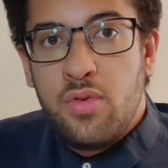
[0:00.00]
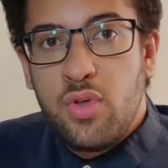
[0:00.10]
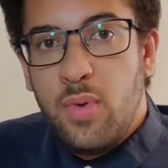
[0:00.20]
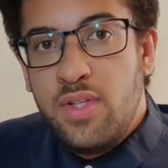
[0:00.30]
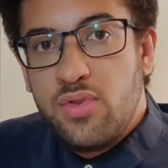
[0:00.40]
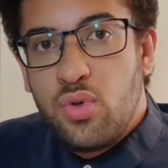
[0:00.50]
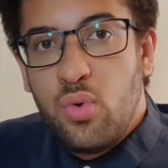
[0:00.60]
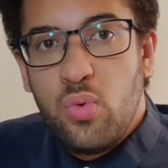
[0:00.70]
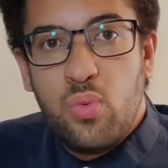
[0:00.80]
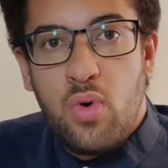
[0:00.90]
So in
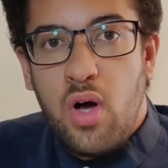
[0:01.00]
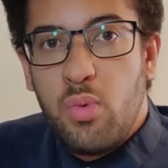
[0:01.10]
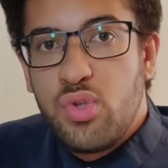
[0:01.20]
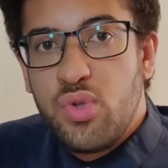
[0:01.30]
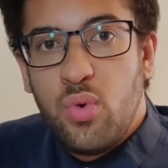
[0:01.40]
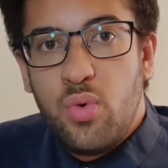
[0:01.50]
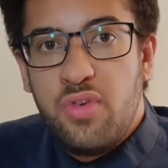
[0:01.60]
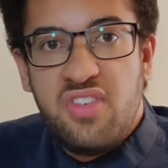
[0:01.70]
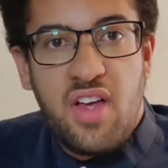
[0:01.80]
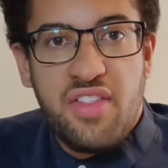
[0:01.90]
school, I was taught
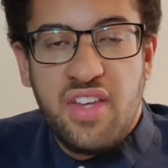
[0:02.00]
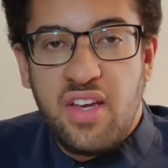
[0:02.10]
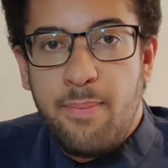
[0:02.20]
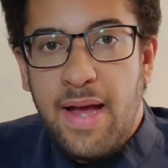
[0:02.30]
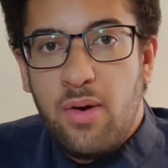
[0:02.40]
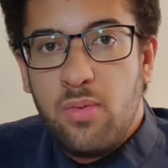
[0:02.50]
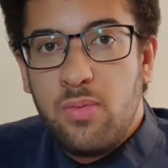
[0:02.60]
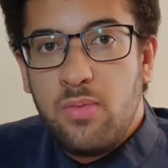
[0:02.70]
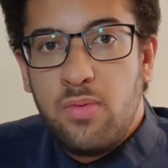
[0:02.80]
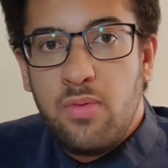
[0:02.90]
nothing
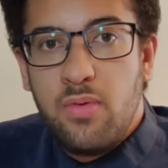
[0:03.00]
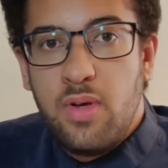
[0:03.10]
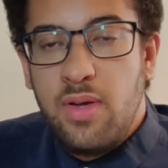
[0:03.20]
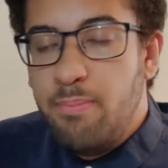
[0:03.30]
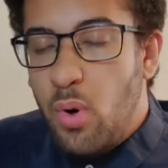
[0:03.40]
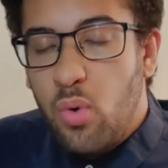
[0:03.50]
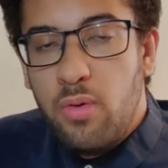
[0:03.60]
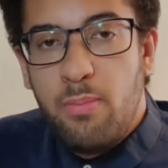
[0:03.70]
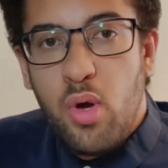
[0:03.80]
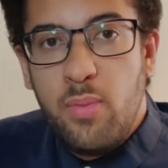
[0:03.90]
about
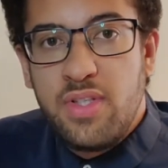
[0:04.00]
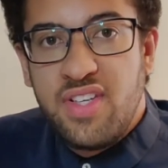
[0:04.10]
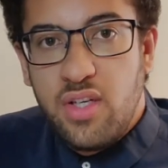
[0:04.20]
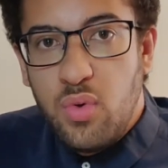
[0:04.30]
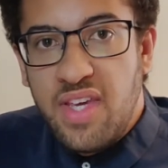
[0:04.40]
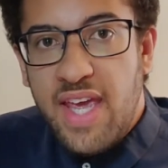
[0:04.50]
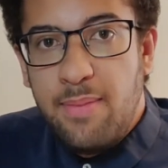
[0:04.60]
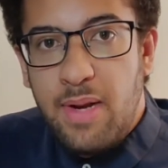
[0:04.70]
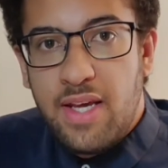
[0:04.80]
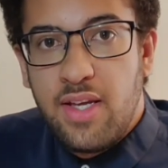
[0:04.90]
important moments in
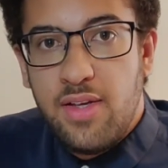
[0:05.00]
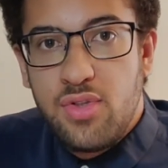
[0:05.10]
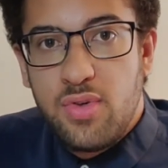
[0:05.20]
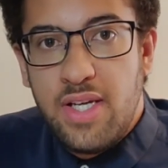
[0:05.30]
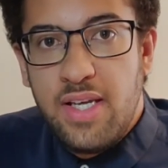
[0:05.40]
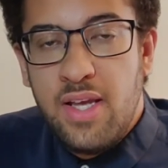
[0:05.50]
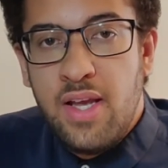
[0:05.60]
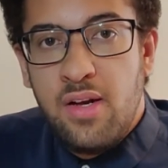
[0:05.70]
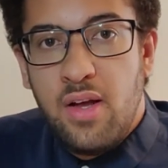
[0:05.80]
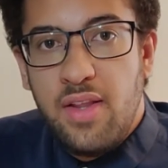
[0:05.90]
UK black history,
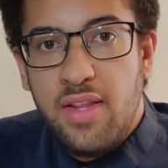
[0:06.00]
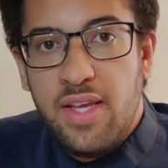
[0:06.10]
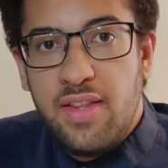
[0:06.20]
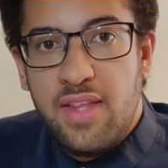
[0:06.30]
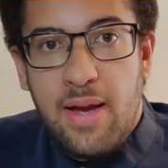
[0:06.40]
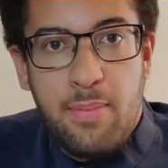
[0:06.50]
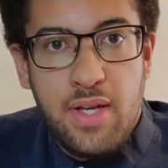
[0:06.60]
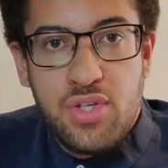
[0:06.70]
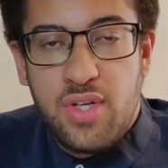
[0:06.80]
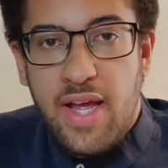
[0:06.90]
like the, the
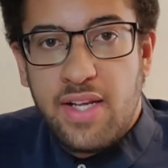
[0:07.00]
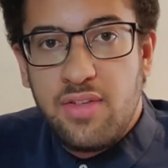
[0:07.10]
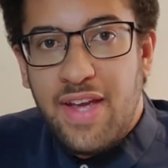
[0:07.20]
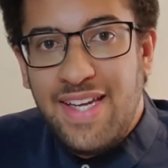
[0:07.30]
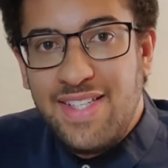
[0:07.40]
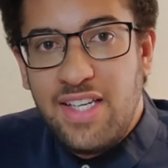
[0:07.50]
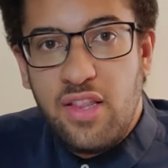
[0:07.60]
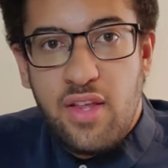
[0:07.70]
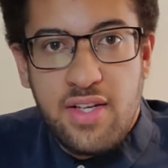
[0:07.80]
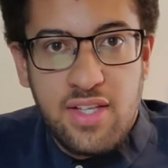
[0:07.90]
Abolition Act of
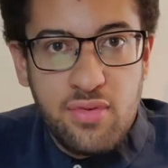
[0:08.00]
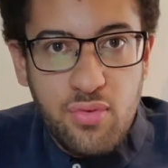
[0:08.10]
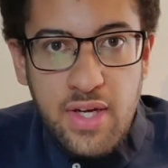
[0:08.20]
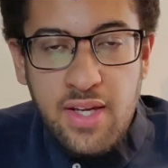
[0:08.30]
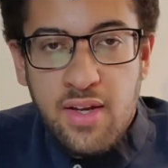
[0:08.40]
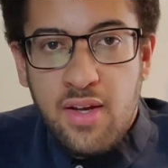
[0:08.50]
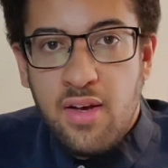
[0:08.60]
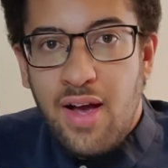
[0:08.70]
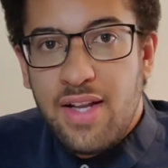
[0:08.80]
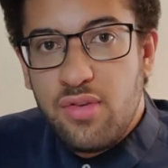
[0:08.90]
1833,
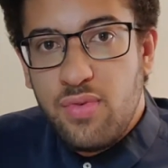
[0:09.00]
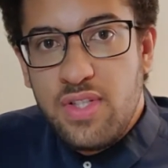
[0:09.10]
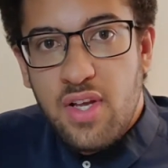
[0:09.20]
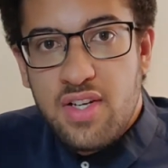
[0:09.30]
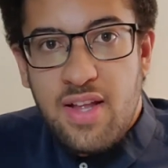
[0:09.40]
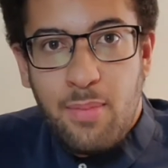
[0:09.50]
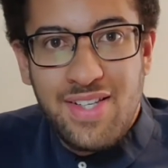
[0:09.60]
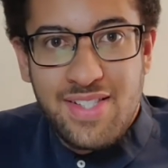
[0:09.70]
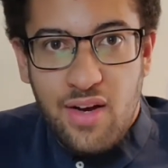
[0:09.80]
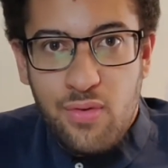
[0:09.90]
I had to research that
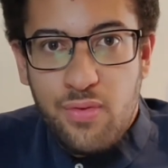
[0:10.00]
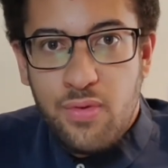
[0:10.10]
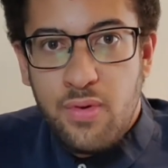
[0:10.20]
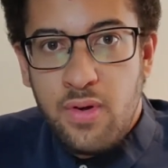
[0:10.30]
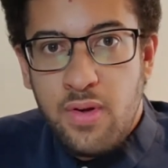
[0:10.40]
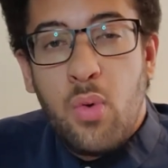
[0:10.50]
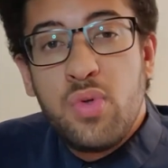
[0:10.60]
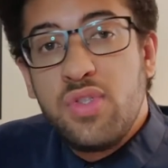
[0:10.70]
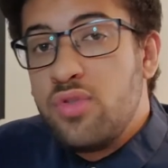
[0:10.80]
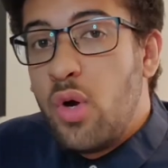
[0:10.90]
myself. I
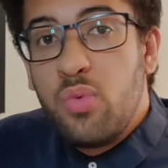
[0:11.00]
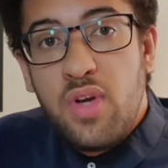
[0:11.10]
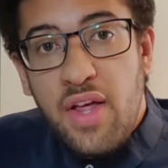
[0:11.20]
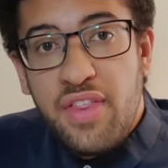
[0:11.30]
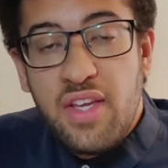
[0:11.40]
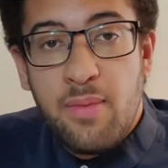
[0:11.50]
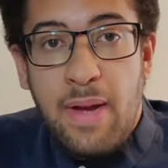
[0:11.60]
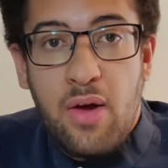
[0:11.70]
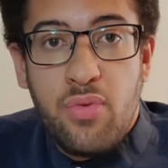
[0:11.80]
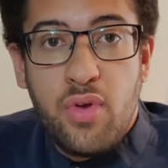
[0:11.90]
was told nothing
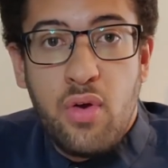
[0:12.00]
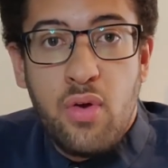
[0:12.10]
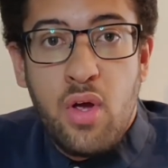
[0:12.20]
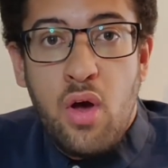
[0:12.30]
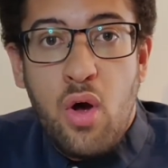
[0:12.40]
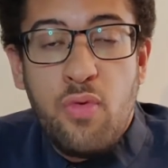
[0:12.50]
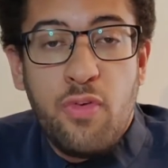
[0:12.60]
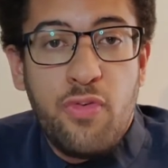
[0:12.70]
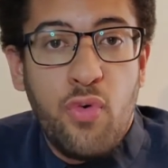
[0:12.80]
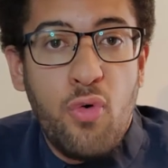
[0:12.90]
about the
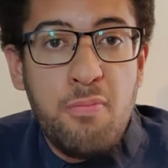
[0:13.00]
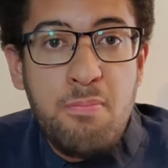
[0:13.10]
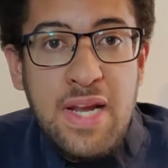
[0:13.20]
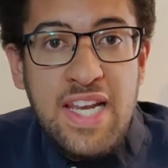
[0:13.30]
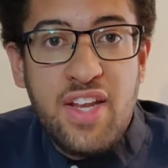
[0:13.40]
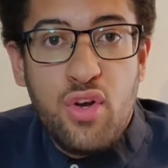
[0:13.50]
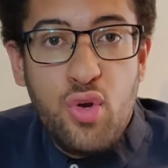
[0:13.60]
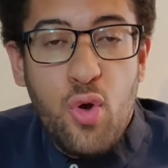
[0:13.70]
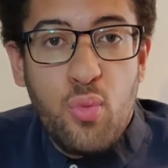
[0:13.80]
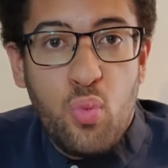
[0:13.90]
over 4
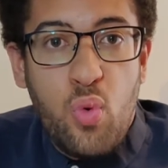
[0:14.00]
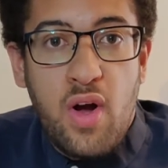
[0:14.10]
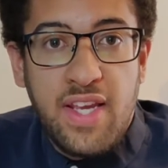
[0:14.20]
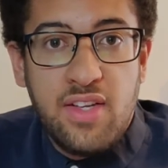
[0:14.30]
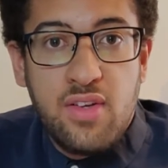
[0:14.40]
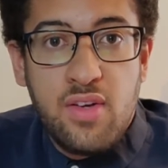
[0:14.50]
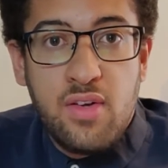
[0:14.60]
million non-white